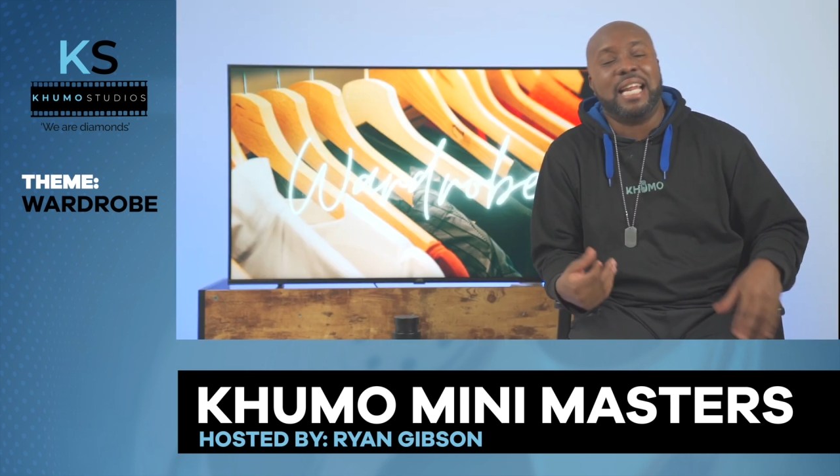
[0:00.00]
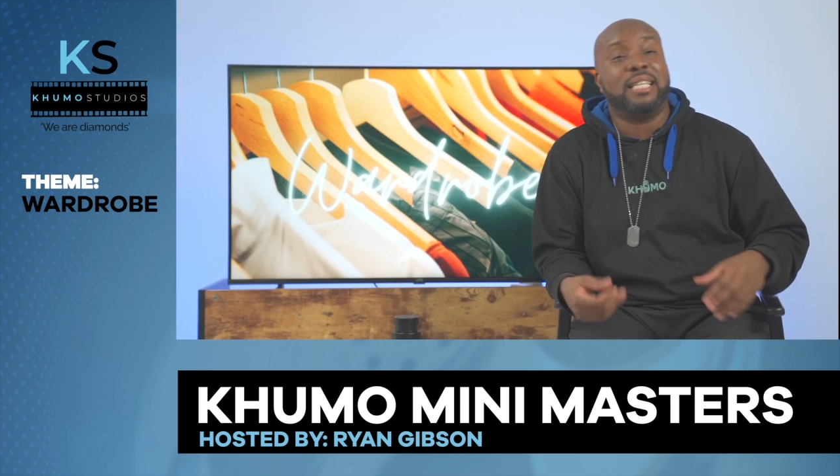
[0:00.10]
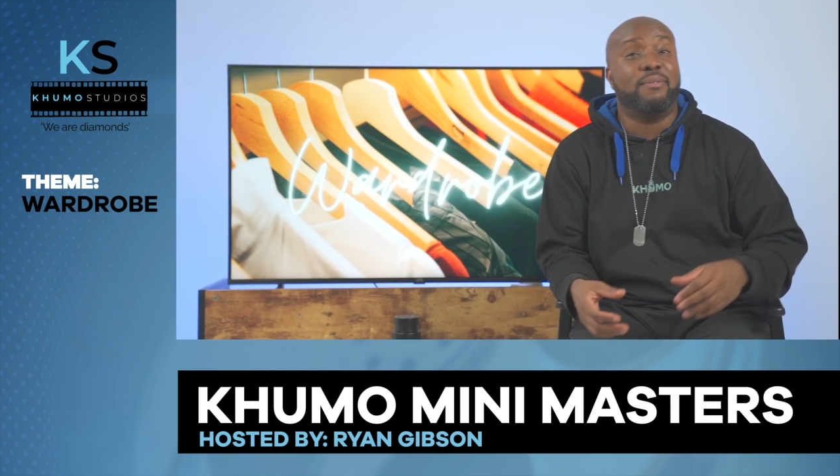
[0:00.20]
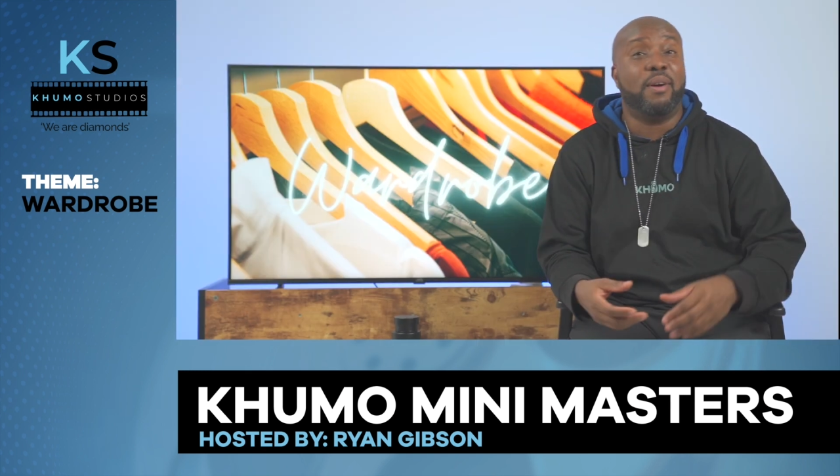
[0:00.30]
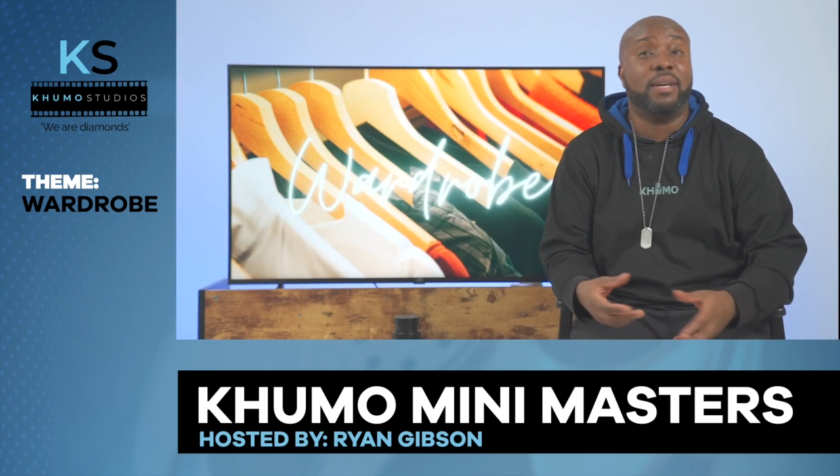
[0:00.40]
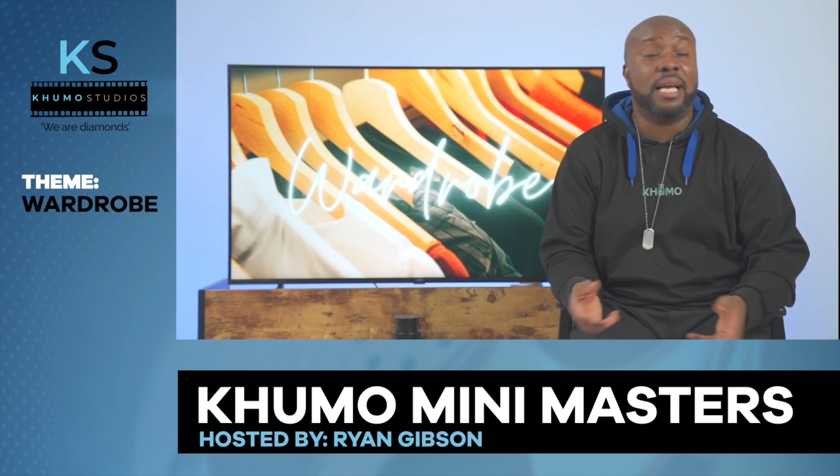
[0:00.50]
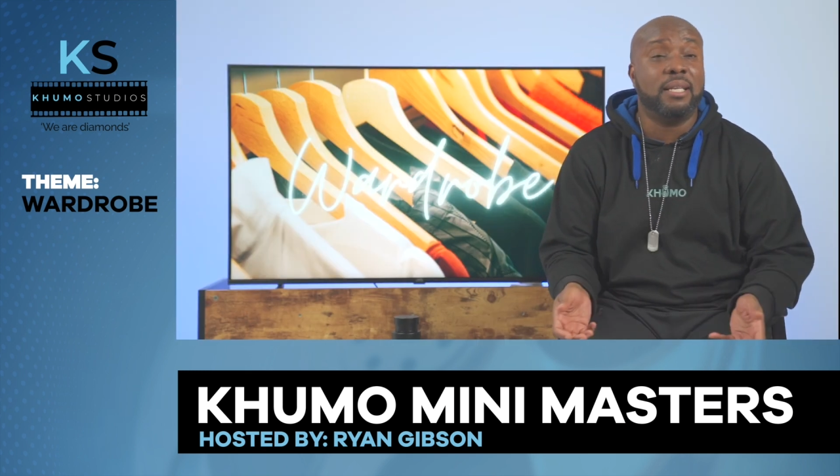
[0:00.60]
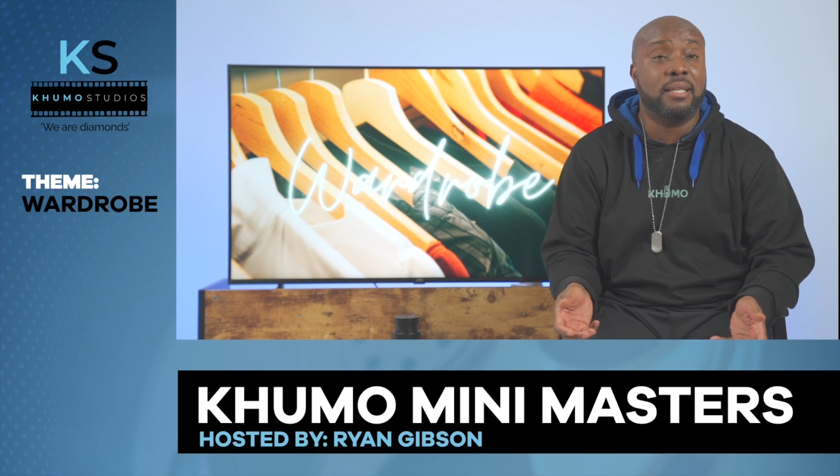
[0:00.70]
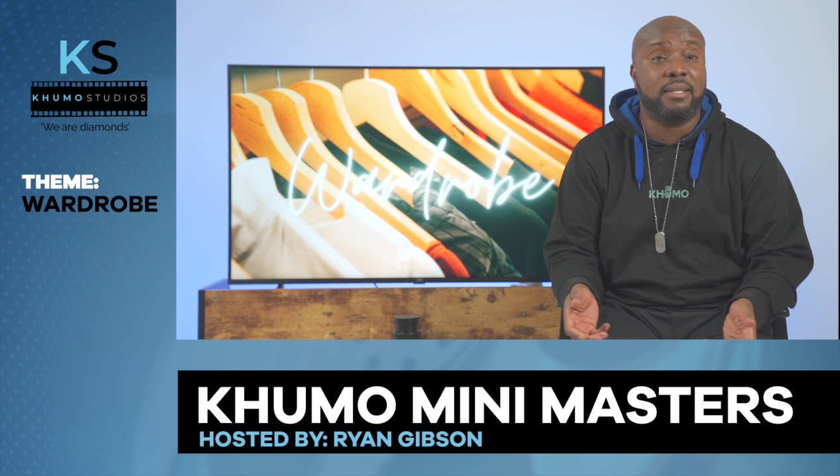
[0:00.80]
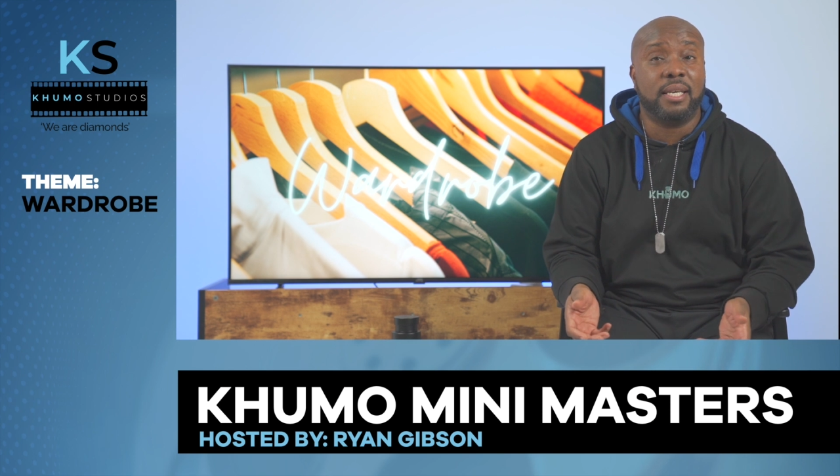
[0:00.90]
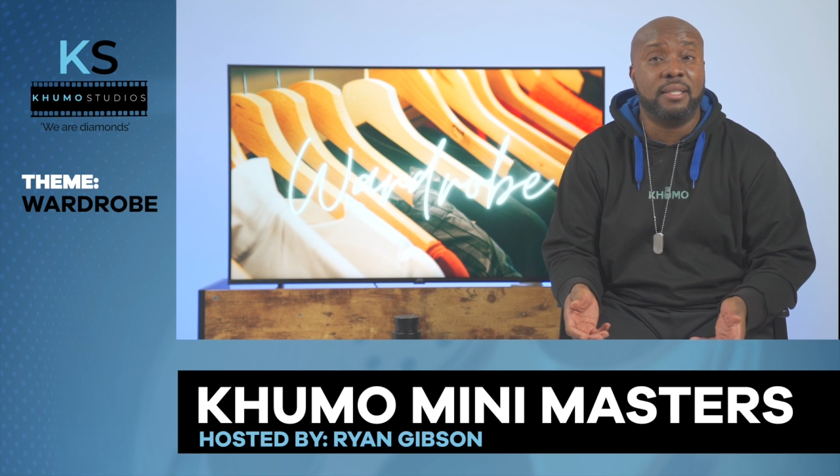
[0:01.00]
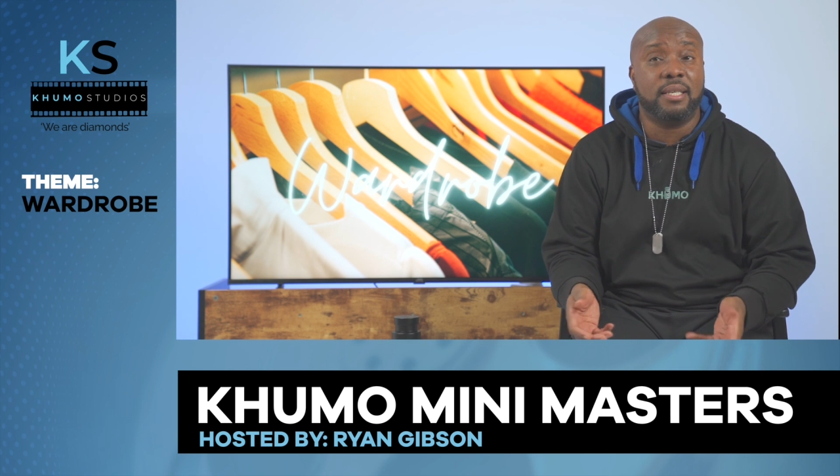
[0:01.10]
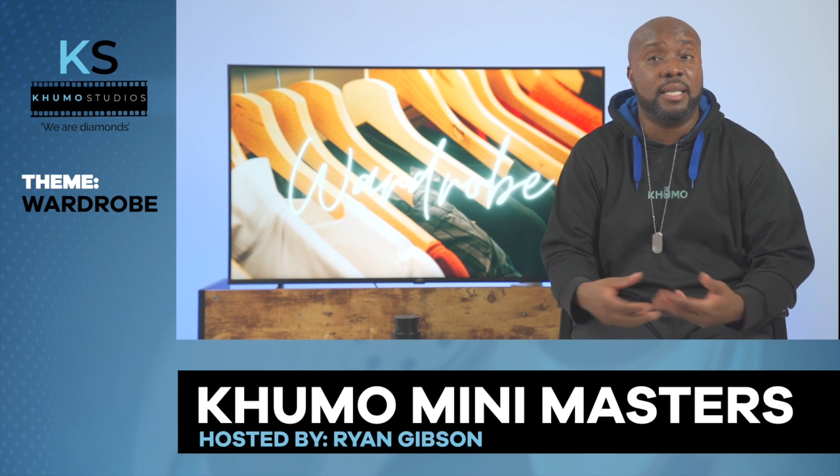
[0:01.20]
then at the very end of the season,